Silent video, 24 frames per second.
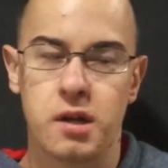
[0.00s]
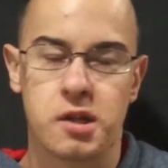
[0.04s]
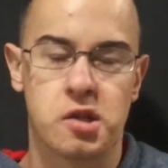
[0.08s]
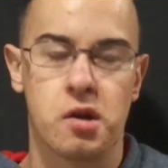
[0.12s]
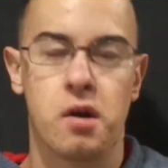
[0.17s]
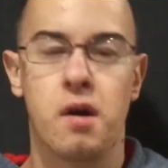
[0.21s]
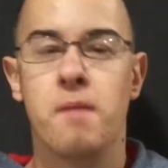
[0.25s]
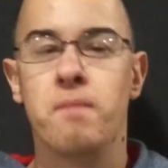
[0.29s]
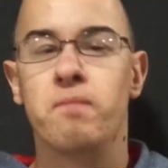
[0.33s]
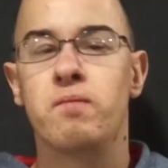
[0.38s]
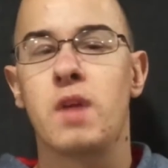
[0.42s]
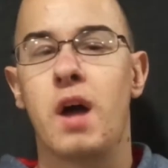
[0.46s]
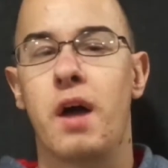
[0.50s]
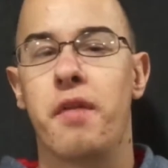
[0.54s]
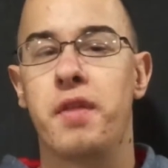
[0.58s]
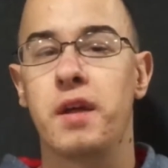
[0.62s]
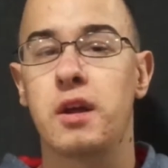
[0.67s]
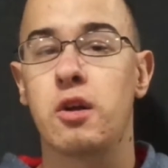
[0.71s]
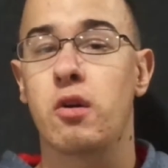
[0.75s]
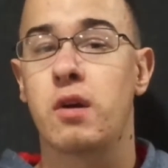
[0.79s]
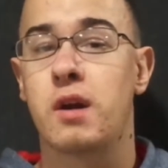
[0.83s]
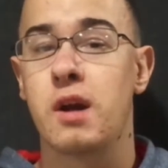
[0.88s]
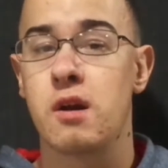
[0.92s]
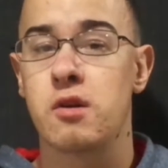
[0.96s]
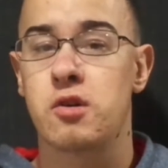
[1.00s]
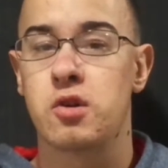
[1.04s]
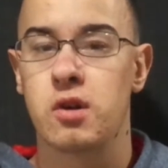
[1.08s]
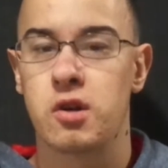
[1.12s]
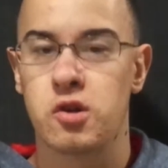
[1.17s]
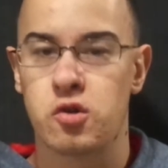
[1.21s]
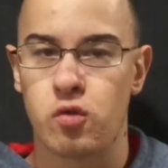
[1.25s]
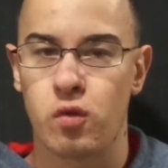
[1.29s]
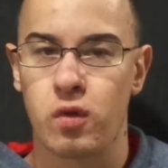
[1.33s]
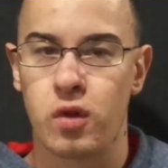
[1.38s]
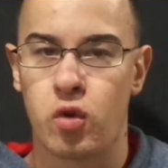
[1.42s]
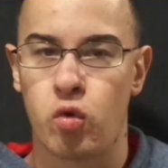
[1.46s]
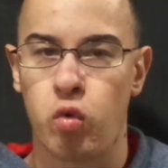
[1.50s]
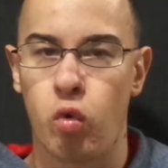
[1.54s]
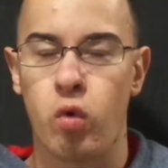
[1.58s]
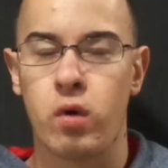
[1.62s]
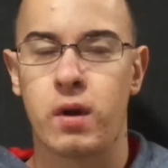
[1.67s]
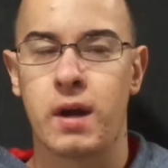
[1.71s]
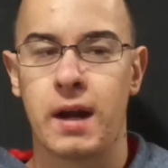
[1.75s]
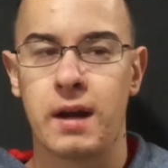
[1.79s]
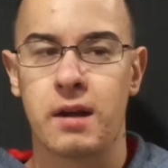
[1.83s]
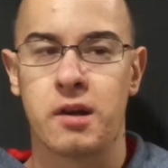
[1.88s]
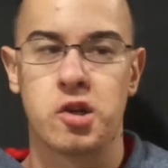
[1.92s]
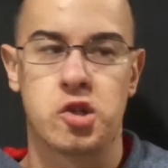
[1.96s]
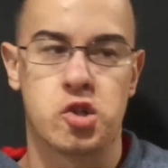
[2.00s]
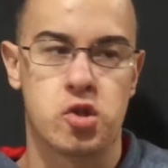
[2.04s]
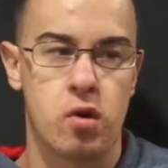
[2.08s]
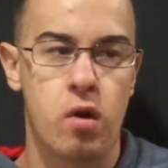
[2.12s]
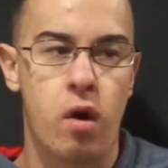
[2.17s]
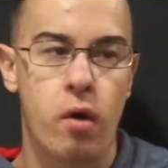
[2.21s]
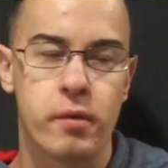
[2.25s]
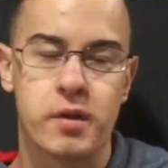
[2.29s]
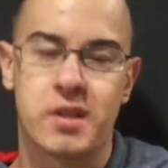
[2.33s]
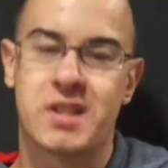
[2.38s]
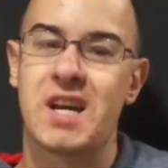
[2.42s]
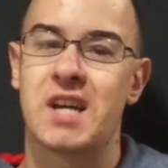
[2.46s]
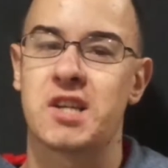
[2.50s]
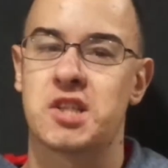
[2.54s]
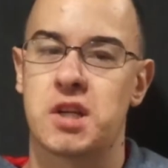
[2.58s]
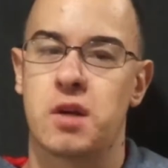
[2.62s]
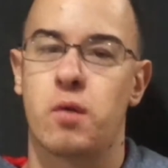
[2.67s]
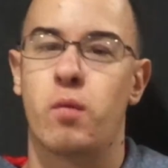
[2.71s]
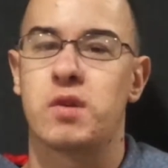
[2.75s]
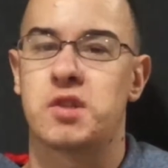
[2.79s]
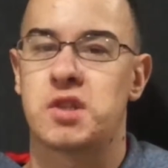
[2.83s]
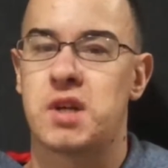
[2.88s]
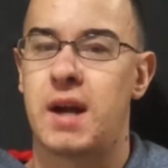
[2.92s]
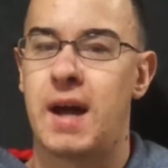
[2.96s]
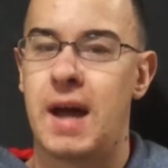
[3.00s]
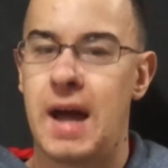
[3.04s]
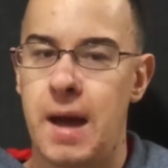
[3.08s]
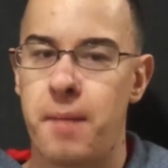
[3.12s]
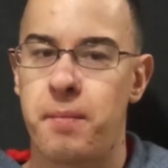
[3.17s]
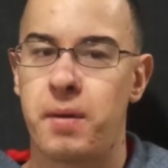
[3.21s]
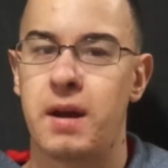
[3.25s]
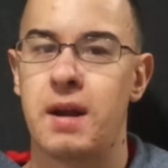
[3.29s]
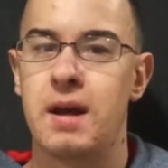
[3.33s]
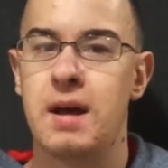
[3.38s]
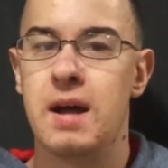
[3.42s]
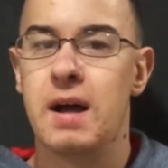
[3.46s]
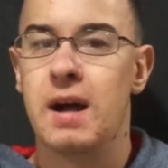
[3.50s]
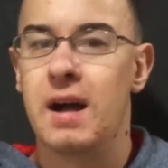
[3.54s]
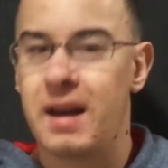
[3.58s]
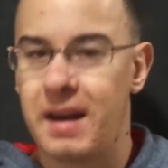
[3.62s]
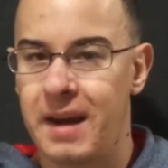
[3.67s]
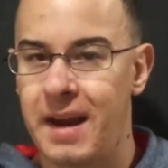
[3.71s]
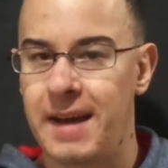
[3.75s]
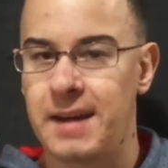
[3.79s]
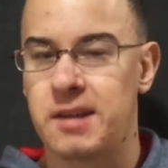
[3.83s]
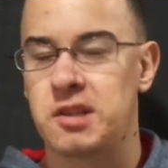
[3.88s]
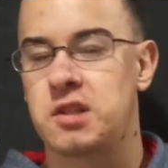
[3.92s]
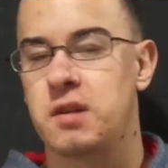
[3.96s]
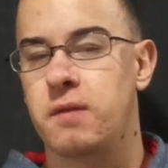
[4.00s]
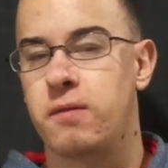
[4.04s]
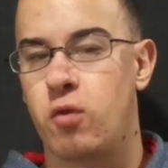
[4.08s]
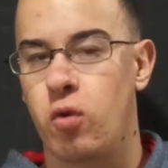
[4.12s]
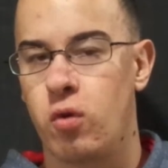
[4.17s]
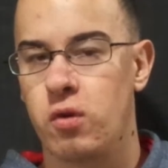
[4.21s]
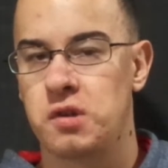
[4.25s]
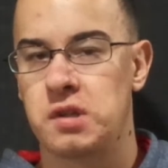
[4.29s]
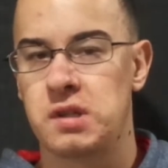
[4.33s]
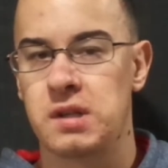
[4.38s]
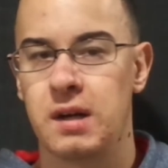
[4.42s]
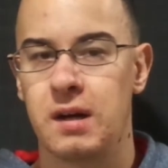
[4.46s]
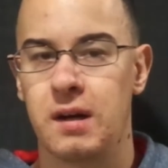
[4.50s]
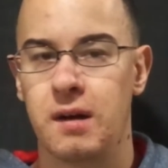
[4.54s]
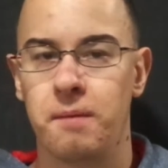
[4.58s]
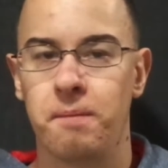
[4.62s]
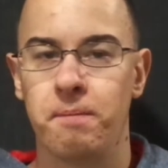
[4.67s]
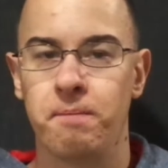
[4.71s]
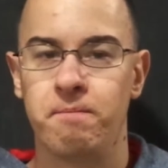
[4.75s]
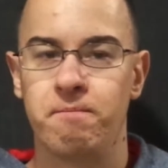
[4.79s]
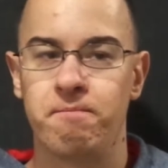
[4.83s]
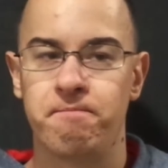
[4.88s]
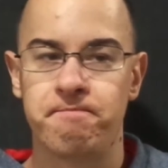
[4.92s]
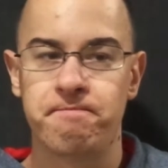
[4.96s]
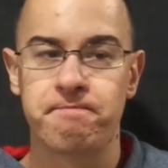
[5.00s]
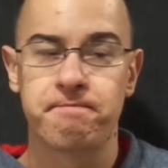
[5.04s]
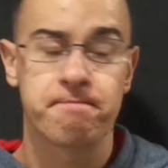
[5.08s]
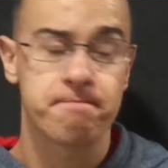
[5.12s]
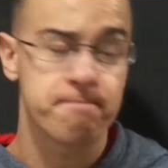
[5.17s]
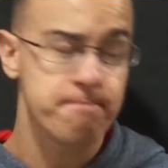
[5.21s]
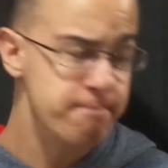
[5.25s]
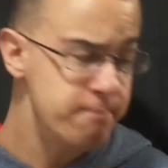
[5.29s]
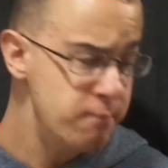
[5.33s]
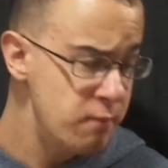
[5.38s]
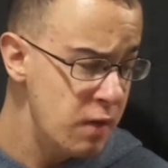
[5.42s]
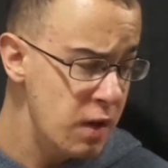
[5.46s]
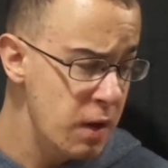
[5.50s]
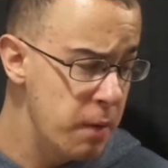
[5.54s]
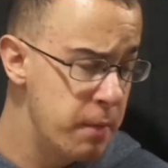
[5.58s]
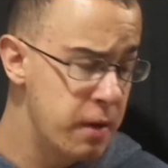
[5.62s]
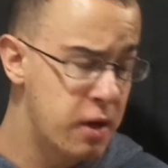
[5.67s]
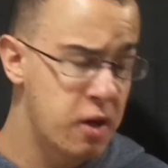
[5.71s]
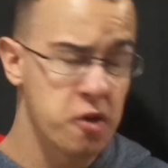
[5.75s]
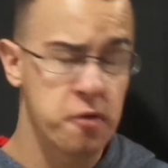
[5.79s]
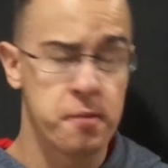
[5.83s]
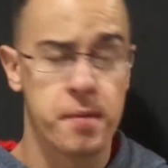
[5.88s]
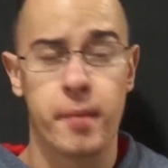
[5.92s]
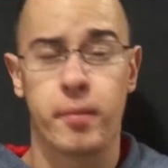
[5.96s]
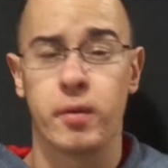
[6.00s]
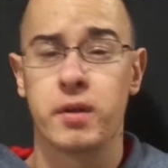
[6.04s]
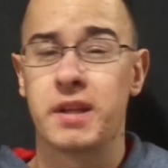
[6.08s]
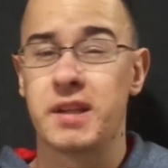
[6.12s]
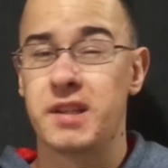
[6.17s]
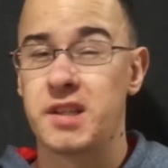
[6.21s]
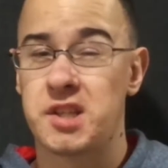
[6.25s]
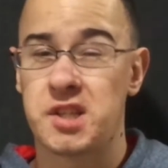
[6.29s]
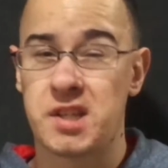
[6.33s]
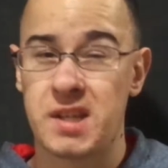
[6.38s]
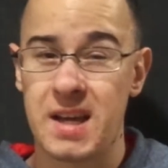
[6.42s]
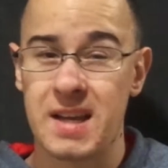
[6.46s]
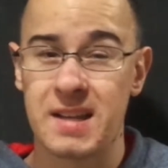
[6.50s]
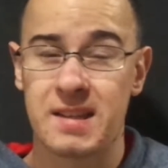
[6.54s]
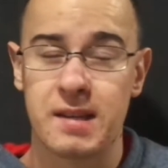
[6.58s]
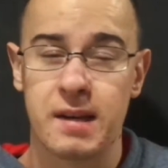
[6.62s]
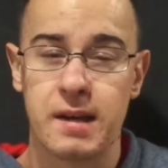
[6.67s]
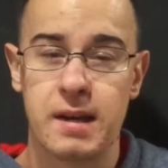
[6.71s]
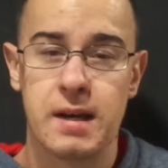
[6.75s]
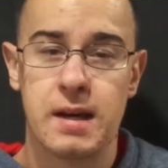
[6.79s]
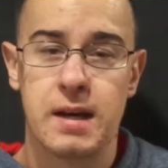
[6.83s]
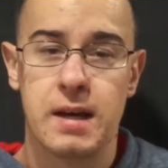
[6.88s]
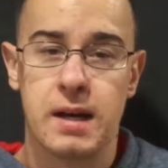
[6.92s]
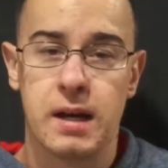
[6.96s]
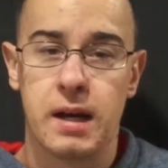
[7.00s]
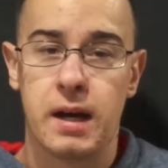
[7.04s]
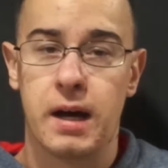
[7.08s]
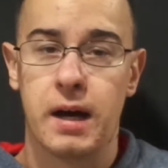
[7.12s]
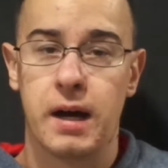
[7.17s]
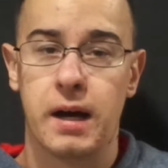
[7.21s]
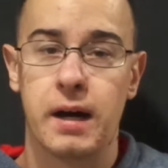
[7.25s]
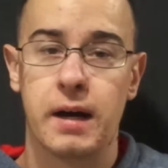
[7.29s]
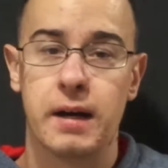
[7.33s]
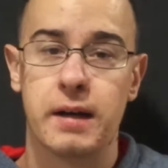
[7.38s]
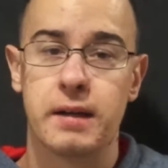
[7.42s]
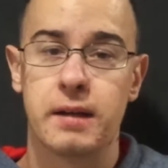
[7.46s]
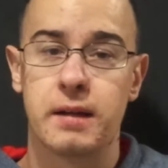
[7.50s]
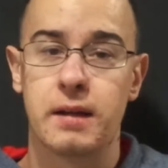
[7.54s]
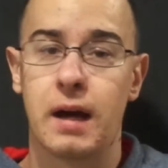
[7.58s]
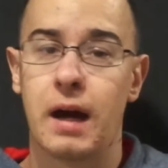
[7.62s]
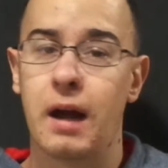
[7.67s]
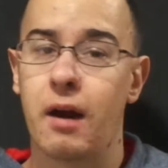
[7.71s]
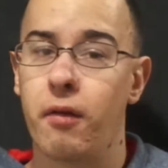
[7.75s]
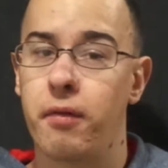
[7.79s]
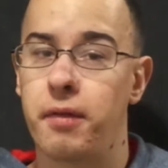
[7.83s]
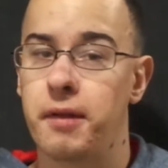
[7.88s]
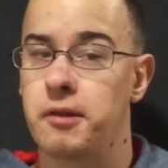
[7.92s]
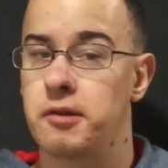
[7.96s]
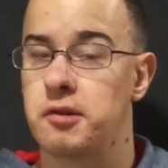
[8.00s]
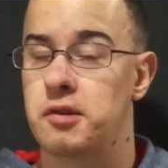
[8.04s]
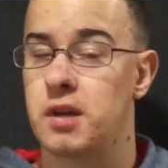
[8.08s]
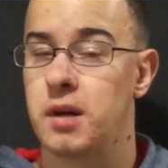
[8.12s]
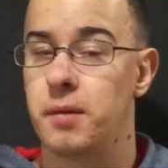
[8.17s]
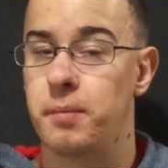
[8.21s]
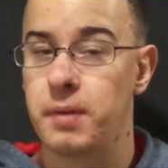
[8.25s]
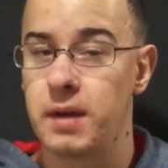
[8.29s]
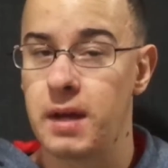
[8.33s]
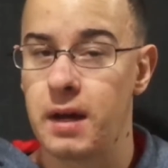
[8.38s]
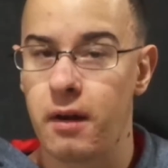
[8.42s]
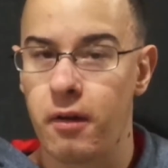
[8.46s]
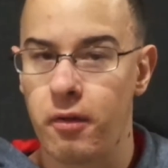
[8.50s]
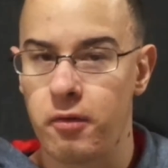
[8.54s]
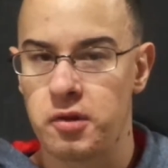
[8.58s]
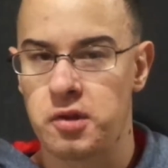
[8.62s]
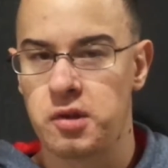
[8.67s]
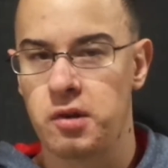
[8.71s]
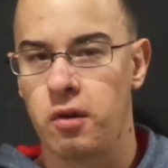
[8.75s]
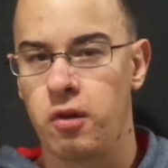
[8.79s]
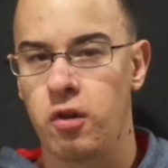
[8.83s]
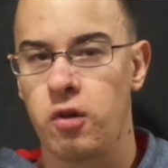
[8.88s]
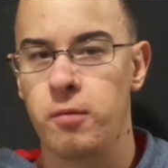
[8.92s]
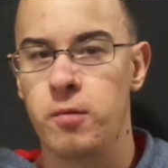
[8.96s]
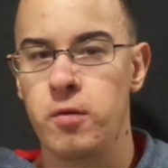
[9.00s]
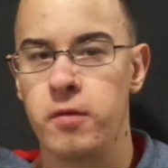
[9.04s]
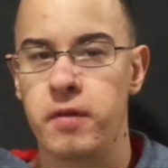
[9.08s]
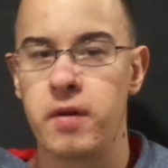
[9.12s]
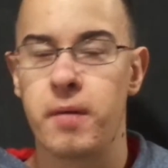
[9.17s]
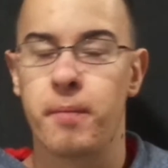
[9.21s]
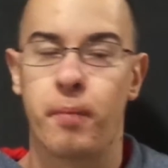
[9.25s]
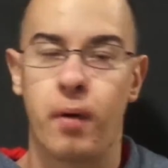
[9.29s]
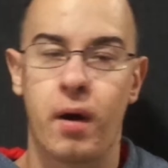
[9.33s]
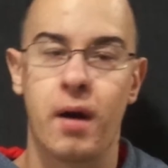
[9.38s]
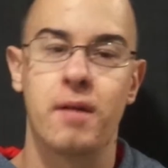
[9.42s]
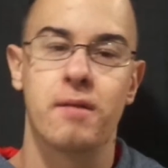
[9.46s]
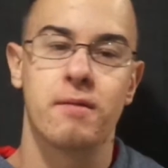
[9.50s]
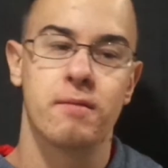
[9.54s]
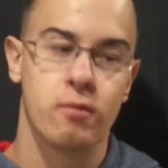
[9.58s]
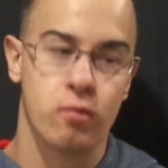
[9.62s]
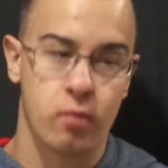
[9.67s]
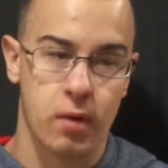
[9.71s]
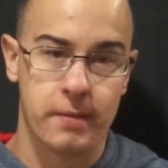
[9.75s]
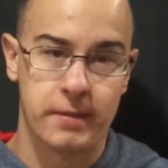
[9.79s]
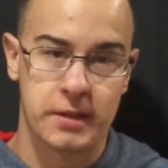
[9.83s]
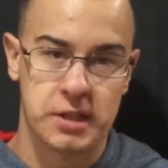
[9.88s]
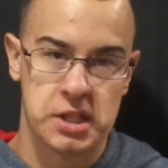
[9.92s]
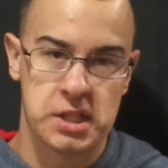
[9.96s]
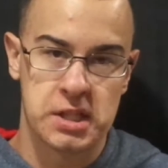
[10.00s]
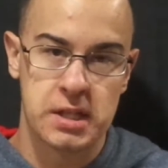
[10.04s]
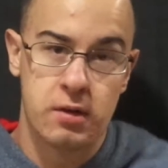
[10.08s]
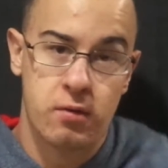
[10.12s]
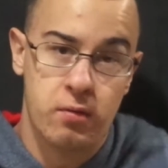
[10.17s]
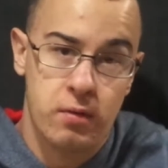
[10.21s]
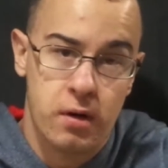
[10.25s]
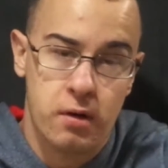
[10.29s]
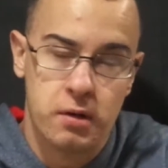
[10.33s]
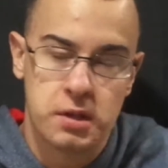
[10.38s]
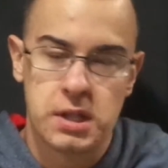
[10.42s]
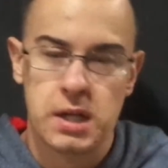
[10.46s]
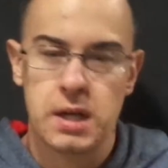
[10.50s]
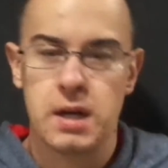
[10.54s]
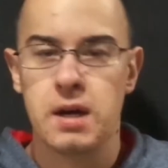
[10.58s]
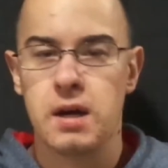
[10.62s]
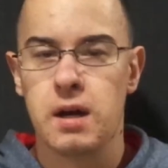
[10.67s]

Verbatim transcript: So I think her character is really cool, because you're always guessing what's going to happen next, of course, um, because people didn't see it, uh, I don't think there's going to be another Solo movie, but let's see, who knows.